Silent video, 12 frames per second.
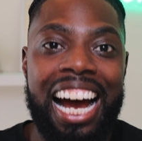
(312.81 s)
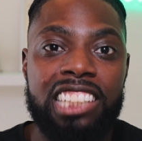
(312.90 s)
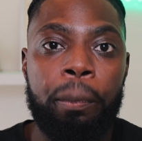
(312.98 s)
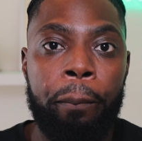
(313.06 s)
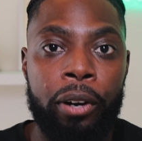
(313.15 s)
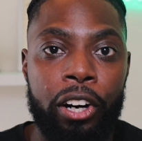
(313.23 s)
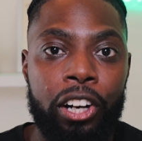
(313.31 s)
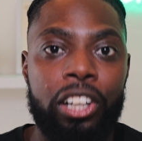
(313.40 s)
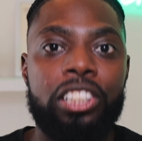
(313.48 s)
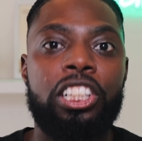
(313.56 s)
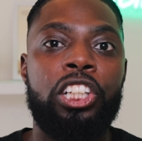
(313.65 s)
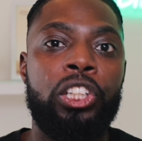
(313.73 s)
as
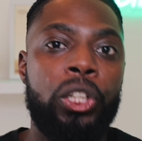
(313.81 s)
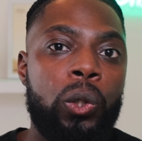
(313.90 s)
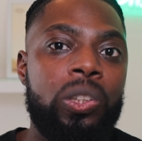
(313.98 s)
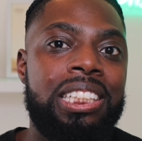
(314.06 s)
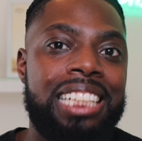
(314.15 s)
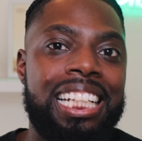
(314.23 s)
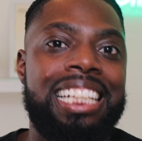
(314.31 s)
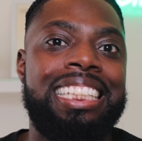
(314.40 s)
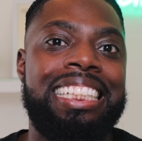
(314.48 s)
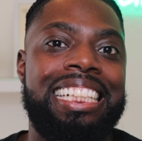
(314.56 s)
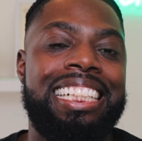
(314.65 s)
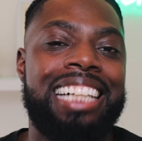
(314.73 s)
per the new C D
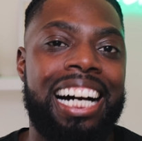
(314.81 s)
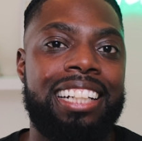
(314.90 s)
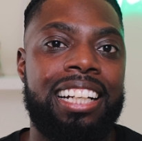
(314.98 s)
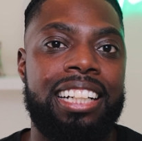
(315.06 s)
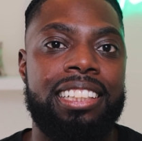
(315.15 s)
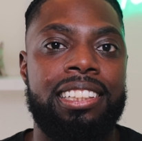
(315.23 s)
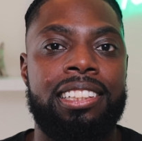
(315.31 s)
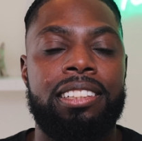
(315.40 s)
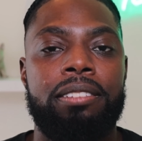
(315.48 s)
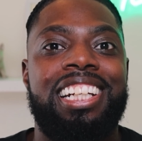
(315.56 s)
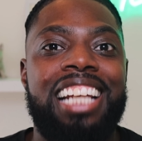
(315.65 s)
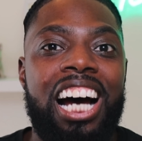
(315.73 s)
C guidelines.
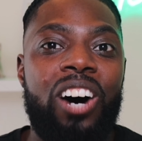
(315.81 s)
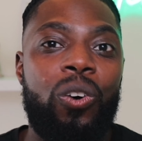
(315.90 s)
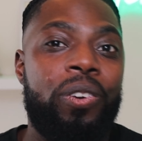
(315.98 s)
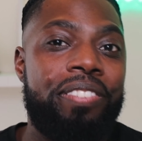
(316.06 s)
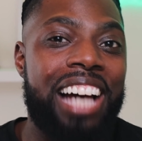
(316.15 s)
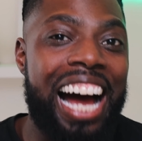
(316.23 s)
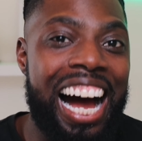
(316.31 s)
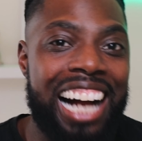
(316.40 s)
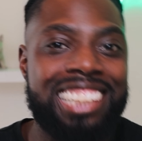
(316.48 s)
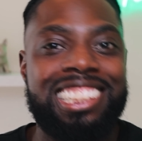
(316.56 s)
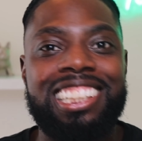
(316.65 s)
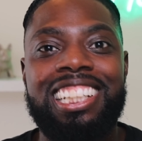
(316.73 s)
Now, we've
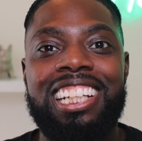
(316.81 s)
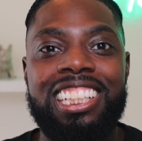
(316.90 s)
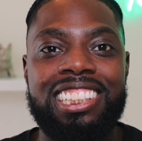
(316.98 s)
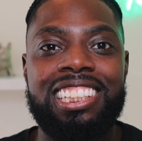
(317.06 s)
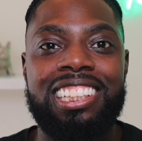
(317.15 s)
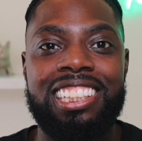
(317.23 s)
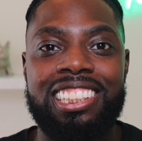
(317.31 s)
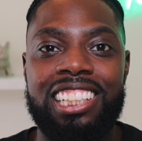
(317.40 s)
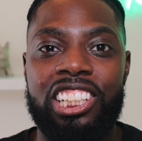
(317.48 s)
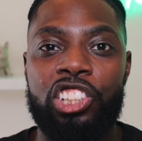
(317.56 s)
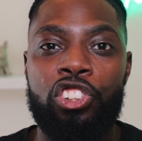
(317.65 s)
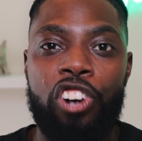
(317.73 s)
actually listed this
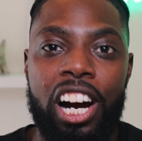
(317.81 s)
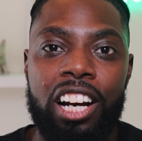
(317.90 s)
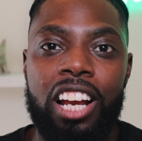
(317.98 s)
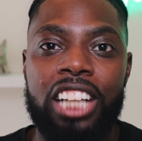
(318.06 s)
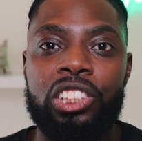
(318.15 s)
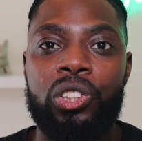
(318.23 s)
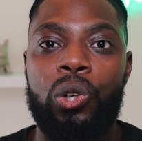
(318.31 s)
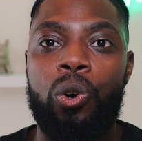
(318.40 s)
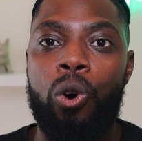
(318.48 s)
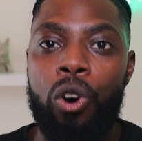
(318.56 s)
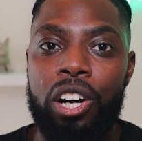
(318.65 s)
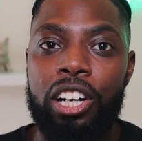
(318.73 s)
in
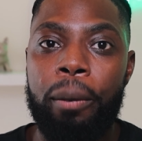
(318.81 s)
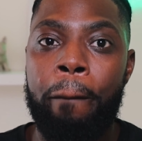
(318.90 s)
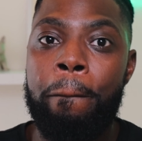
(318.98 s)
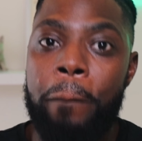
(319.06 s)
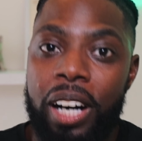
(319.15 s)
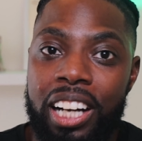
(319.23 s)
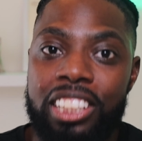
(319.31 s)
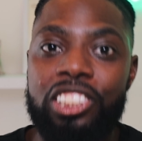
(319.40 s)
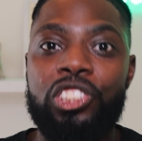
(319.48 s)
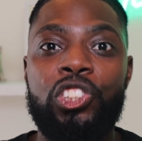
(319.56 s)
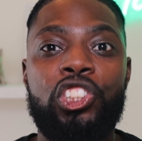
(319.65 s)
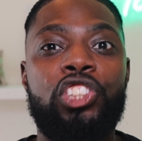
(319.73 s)
chronological order,
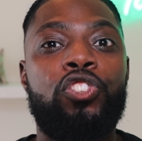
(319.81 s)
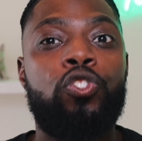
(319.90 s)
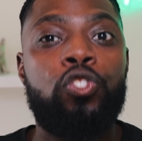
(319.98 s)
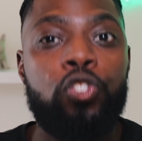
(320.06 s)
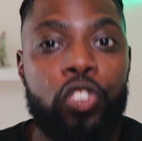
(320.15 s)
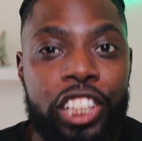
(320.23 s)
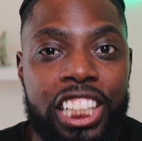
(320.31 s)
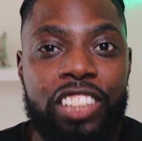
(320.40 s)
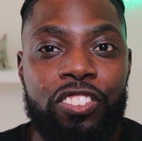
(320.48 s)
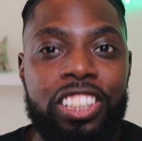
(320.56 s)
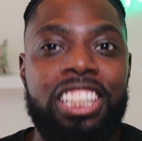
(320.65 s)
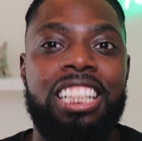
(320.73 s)
but you should
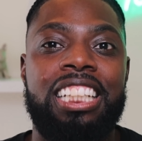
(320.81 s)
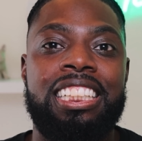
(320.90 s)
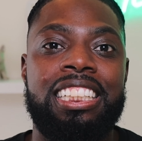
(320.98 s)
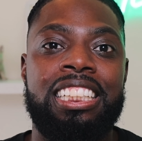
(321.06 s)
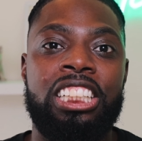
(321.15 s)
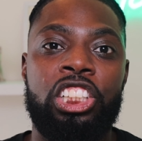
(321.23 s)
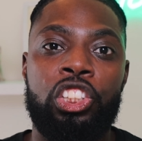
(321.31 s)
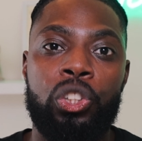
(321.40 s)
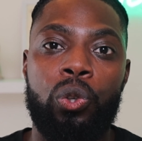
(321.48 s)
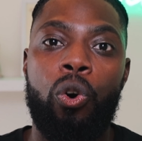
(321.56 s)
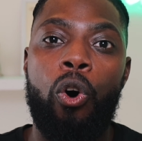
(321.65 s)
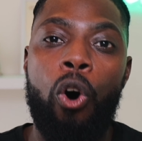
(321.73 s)
really, really listen
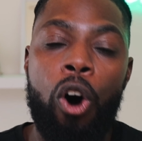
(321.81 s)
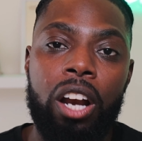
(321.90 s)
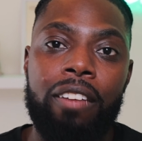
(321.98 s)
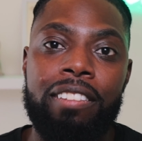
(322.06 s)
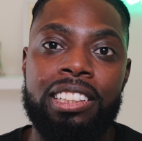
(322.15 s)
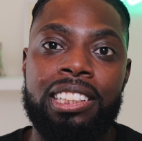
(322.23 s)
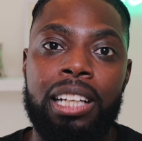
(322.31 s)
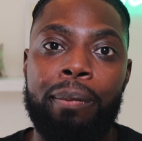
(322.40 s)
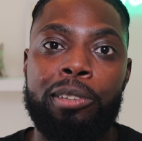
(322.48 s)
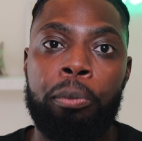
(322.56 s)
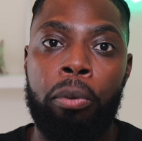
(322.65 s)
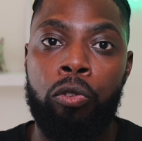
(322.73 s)
to all of the
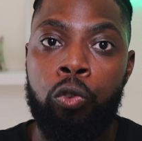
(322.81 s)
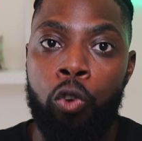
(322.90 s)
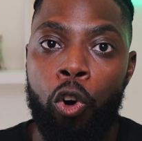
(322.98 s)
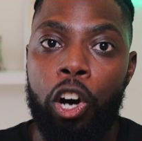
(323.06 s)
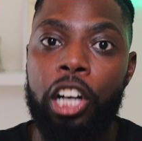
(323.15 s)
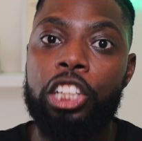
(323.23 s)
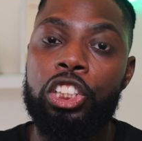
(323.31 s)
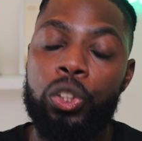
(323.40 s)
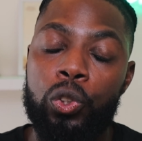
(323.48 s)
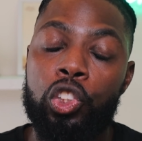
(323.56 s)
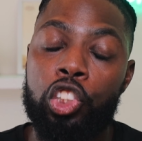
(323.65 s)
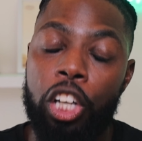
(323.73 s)
steps before
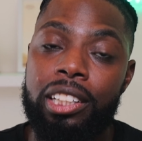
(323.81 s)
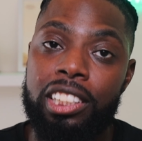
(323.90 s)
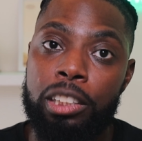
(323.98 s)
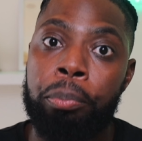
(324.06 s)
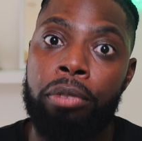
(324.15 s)
you start this